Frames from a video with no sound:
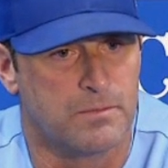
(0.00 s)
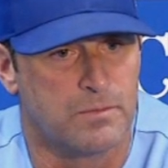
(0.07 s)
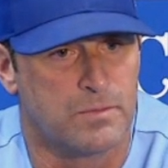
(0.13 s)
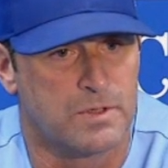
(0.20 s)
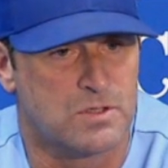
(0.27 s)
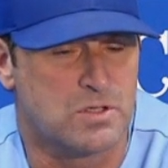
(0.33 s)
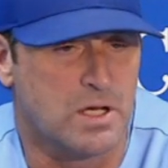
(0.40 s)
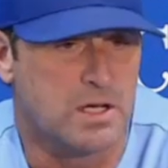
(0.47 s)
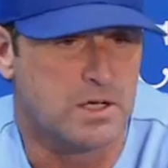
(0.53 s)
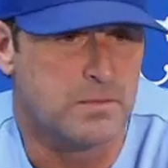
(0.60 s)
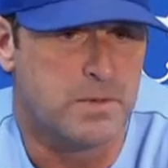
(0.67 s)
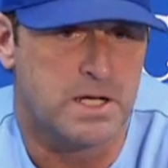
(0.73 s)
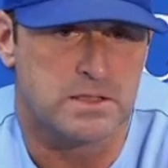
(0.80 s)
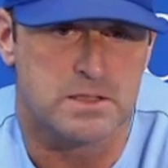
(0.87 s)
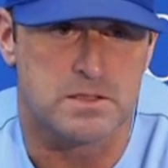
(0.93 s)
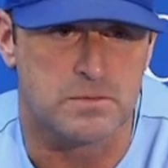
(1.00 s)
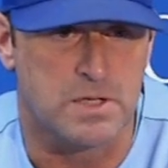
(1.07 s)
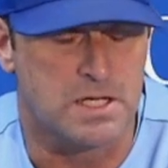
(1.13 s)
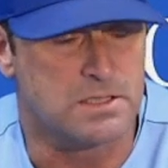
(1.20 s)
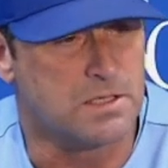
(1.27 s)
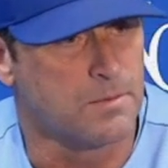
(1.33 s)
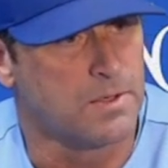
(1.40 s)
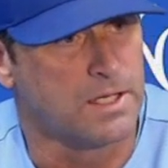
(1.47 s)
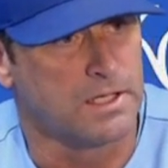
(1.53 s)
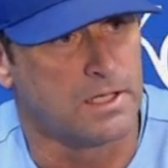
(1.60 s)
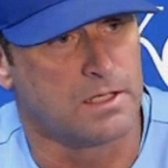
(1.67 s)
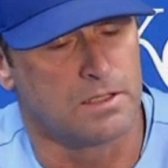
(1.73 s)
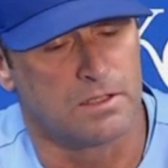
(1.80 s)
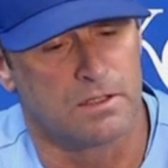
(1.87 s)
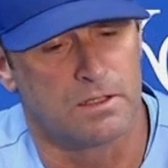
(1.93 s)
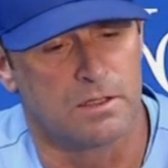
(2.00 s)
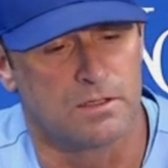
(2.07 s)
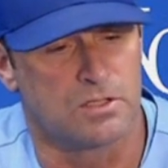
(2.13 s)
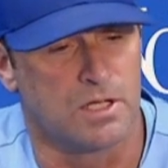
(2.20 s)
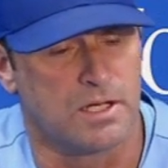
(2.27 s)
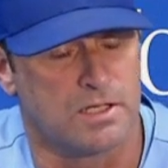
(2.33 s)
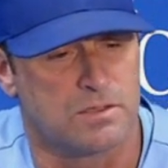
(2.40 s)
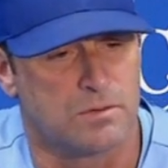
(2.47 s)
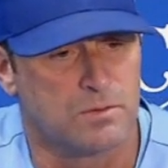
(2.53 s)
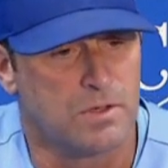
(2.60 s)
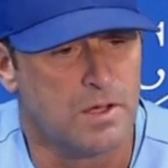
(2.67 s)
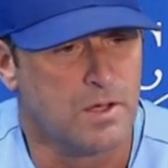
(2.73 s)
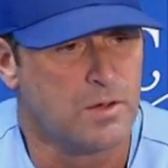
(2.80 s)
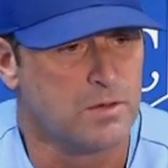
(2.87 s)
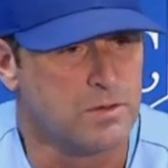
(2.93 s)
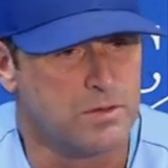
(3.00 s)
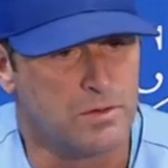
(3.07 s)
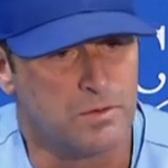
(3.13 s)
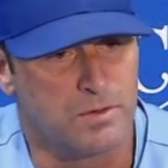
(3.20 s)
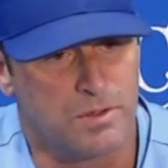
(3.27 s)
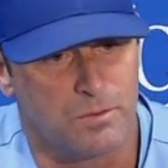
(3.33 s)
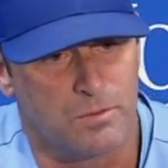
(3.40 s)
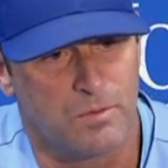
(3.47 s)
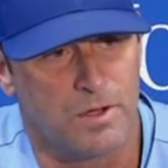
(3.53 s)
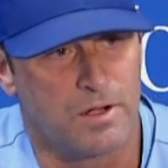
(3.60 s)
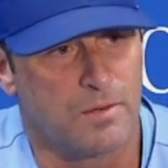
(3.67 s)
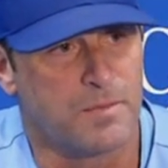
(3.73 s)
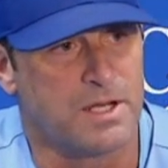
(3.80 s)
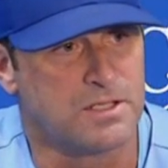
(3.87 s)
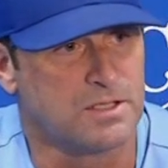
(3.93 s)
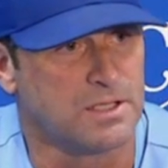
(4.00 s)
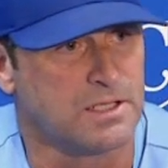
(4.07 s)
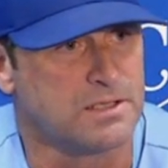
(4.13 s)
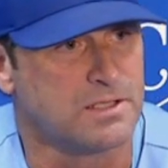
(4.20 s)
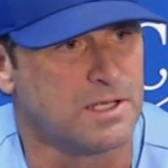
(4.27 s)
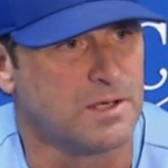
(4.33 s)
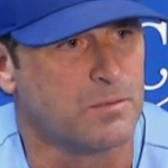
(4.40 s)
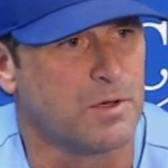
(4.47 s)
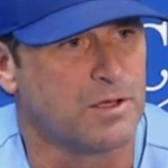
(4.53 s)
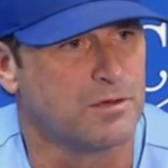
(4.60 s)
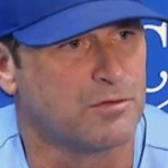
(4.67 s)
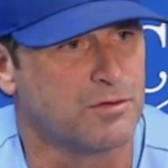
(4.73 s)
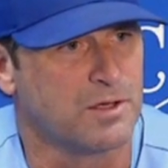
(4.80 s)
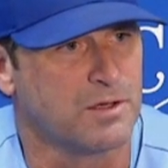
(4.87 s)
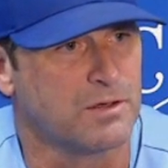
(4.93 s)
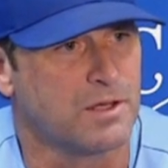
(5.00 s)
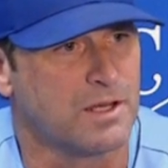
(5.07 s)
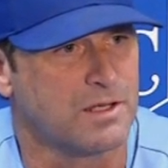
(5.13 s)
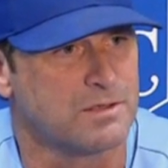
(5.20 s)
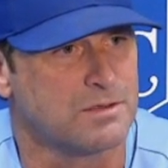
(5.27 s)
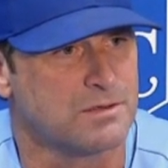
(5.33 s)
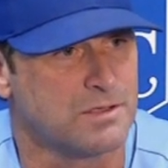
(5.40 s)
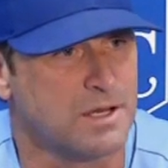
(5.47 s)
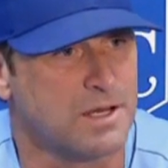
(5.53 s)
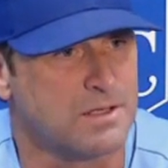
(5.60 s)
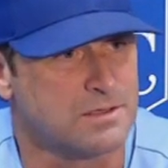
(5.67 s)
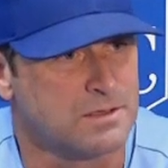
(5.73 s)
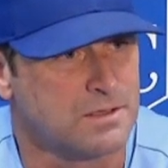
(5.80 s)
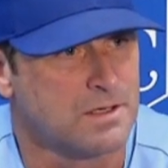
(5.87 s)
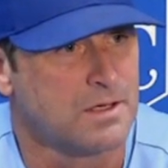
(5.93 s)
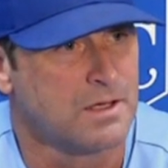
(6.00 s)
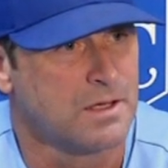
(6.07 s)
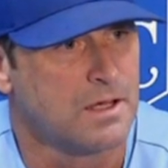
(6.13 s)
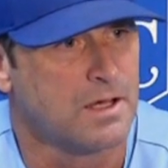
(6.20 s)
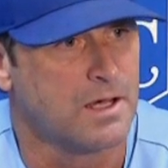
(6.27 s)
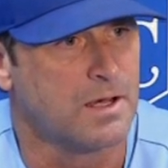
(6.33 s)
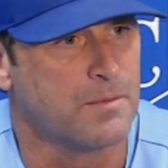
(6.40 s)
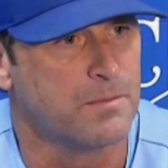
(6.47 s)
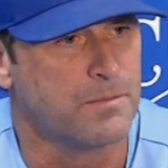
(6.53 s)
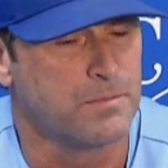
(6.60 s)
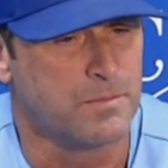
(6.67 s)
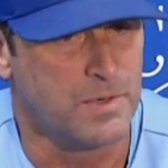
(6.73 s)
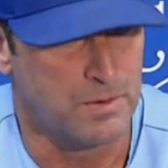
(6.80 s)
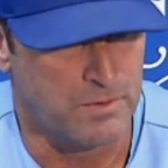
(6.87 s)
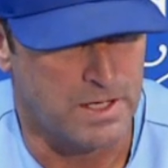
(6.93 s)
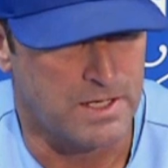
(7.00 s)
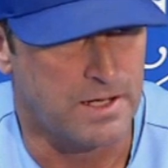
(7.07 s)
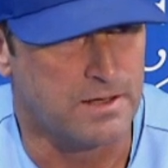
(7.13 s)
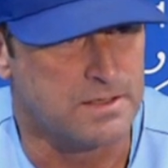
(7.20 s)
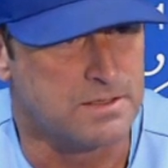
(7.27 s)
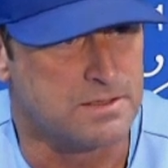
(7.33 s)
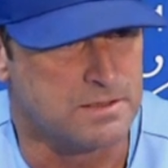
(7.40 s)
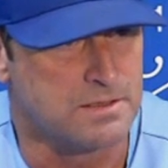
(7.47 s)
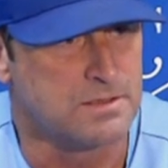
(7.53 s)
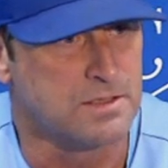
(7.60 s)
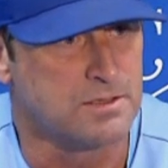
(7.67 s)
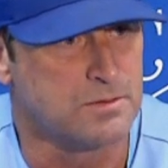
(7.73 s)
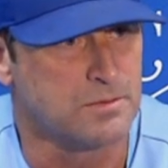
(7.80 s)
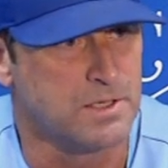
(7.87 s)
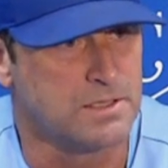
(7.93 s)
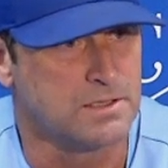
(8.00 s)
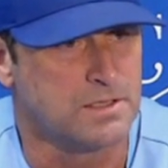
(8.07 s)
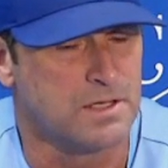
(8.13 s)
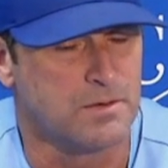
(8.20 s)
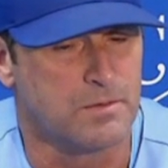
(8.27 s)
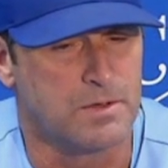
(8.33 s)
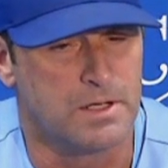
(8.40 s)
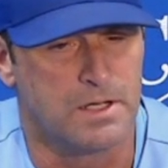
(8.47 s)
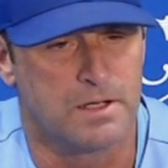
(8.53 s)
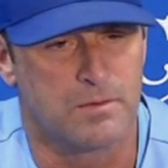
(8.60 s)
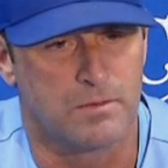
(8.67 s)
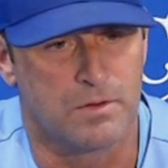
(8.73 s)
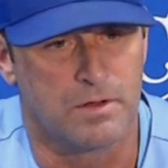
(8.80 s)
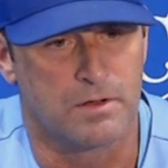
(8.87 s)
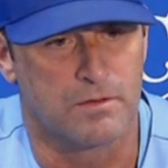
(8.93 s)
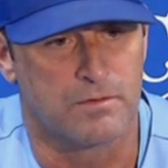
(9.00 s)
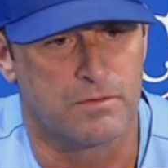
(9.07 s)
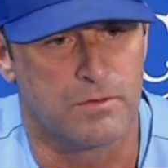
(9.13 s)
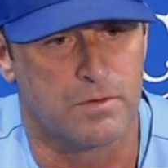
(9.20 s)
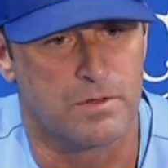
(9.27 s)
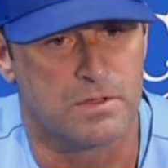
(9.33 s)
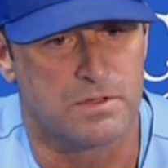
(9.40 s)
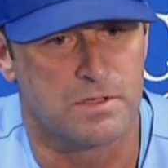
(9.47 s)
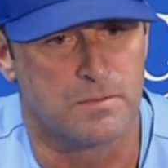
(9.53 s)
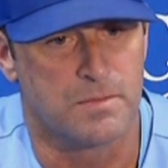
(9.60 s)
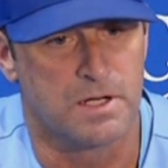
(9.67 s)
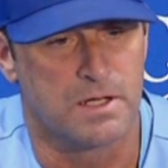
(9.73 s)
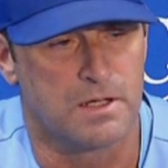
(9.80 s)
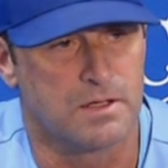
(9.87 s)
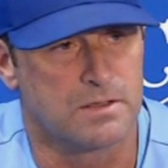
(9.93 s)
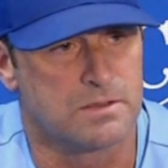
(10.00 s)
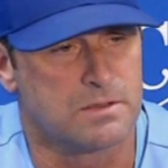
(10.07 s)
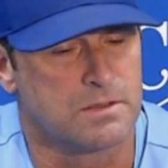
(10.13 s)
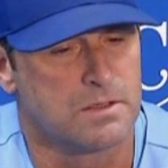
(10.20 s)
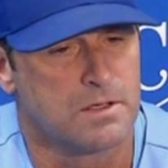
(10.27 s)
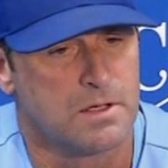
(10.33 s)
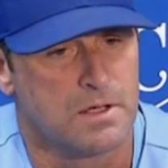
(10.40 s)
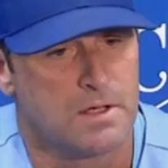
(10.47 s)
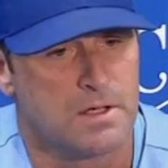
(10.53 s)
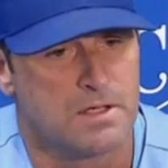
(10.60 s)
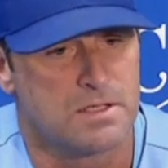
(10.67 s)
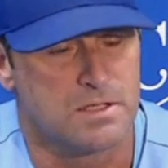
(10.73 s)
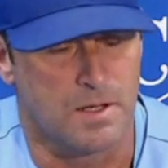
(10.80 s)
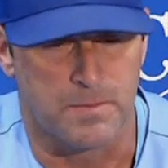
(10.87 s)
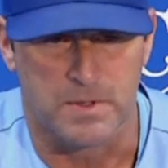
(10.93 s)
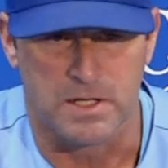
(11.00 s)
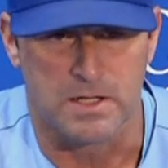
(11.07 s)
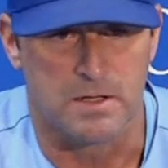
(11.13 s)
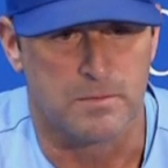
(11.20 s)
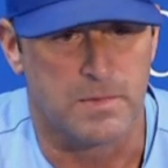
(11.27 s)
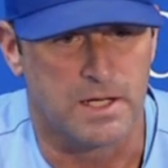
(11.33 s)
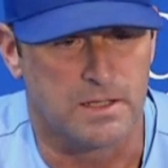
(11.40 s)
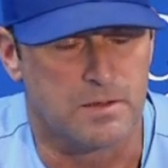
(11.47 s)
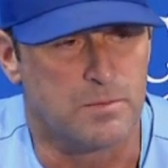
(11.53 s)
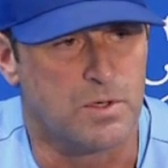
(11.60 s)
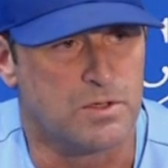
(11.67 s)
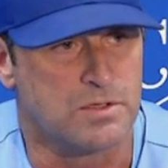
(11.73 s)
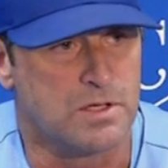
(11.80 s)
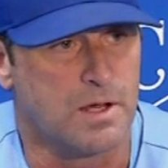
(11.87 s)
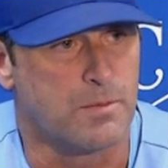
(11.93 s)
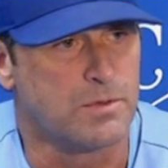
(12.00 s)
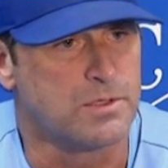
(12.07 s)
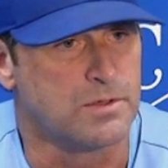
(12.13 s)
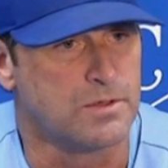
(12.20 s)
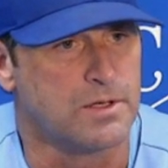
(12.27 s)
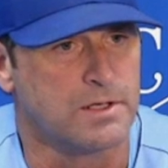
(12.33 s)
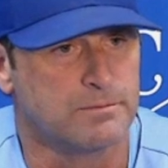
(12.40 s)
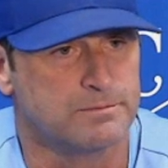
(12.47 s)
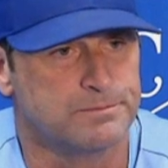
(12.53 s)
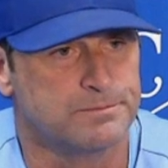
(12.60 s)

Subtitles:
excited about some guys coming in and getting a chance. Do we want our major league team on the field? The answer is yes. But right now, this is the situation that we're in, and we're looking forward to somebody else stepping in and making the most of the opportunity.